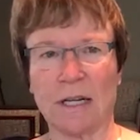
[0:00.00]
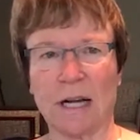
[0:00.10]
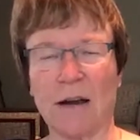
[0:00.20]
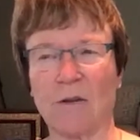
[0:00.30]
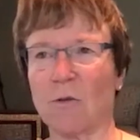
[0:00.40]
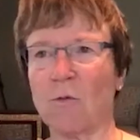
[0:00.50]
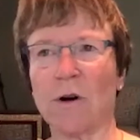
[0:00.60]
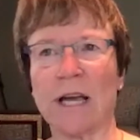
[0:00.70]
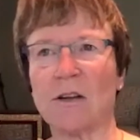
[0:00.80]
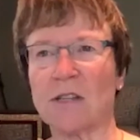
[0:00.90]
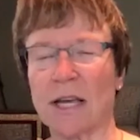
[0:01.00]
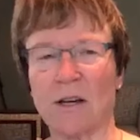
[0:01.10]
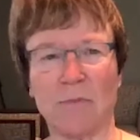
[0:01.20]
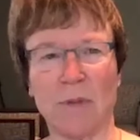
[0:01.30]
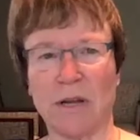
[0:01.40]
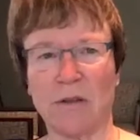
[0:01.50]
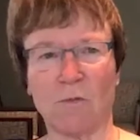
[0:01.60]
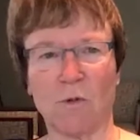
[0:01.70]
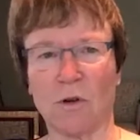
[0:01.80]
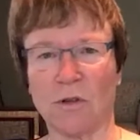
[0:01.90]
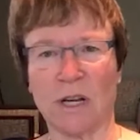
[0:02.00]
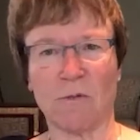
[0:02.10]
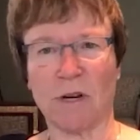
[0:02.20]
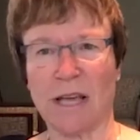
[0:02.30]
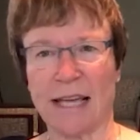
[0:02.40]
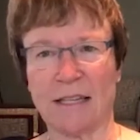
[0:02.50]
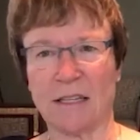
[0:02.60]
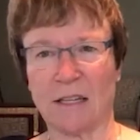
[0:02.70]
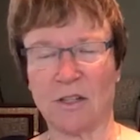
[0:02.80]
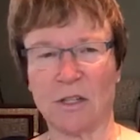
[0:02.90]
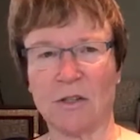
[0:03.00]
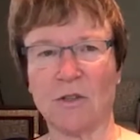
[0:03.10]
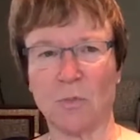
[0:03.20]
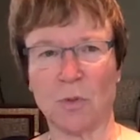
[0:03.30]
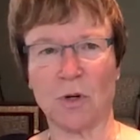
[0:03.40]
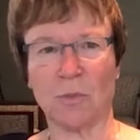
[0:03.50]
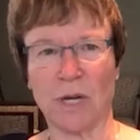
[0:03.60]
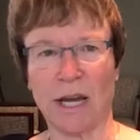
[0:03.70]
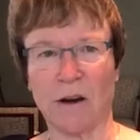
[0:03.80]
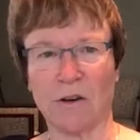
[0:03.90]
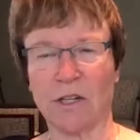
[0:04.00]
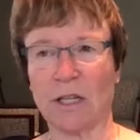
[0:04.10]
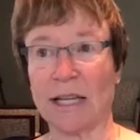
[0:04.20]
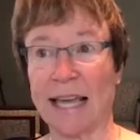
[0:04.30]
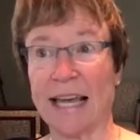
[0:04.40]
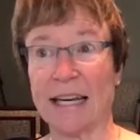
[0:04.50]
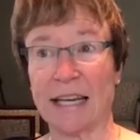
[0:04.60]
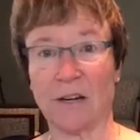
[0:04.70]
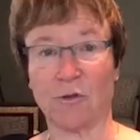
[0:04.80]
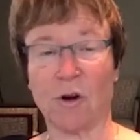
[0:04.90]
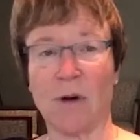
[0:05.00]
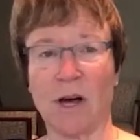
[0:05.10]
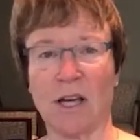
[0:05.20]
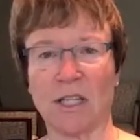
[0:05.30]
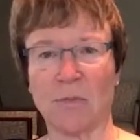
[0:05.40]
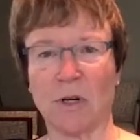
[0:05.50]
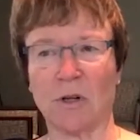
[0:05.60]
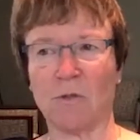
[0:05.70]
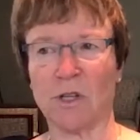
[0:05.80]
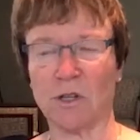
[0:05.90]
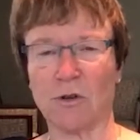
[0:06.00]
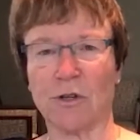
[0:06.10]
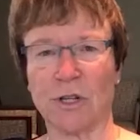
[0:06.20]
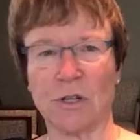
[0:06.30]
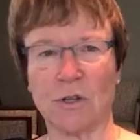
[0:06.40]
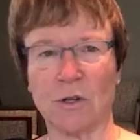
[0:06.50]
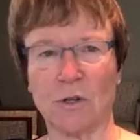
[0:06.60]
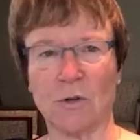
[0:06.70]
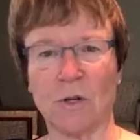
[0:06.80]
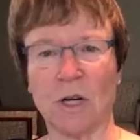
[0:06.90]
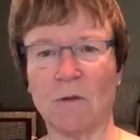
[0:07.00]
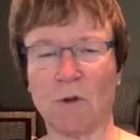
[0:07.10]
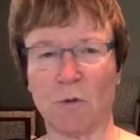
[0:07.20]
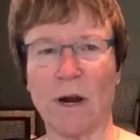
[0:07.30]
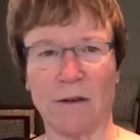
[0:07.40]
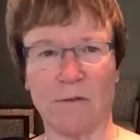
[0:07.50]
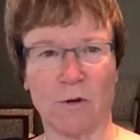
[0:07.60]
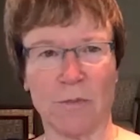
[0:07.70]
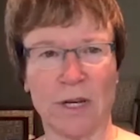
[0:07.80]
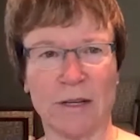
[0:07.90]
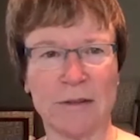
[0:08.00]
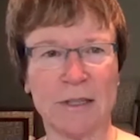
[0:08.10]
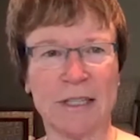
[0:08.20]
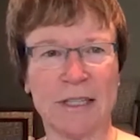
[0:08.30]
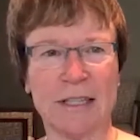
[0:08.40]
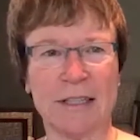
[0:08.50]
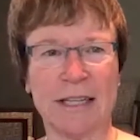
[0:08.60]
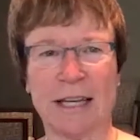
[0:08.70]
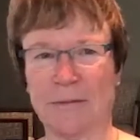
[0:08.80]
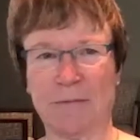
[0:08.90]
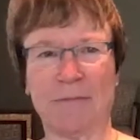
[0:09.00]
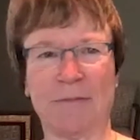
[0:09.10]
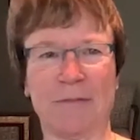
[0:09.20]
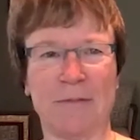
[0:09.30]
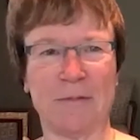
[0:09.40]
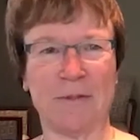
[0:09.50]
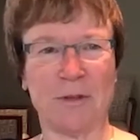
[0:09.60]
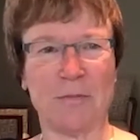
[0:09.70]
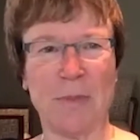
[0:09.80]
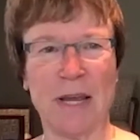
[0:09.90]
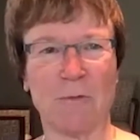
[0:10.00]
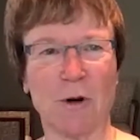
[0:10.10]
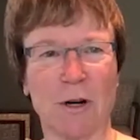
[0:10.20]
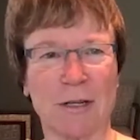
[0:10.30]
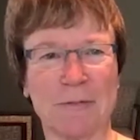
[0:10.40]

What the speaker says: I don't know where else I could have been in the world that I would have had such superb care to land in a trauma hospital with surgeons who were waiting for me and made it work.